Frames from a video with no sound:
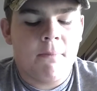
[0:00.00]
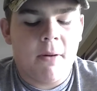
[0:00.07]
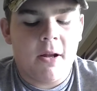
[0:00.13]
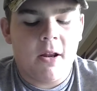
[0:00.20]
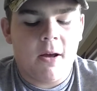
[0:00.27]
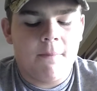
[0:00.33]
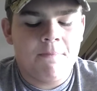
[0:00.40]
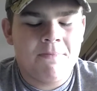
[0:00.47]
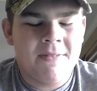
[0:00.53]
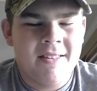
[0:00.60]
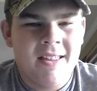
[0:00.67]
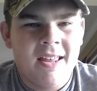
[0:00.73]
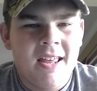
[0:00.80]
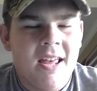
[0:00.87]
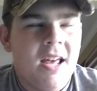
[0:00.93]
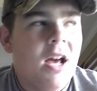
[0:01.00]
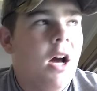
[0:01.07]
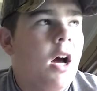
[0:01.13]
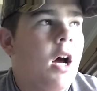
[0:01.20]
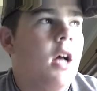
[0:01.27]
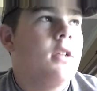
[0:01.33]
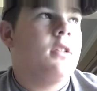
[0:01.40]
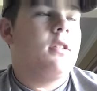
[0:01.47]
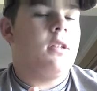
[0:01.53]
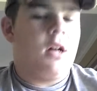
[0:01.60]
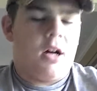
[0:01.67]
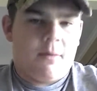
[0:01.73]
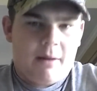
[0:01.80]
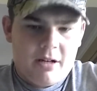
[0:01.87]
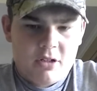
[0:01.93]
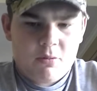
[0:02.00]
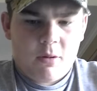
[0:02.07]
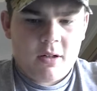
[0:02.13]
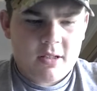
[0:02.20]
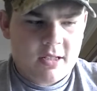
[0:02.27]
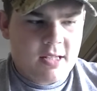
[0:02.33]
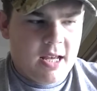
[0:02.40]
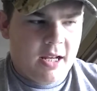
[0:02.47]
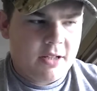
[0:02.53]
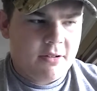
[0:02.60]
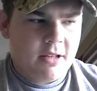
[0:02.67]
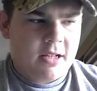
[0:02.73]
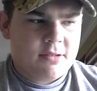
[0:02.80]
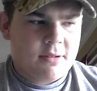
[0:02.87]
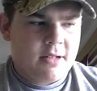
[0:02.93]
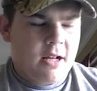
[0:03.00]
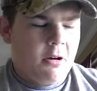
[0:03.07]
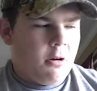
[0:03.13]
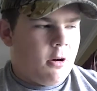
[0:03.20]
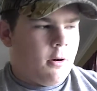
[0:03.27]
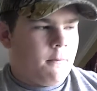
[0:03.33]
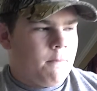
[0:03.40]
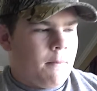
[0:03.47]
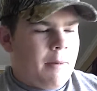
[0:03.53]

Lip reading: But, I just wanted to tell you guys right now,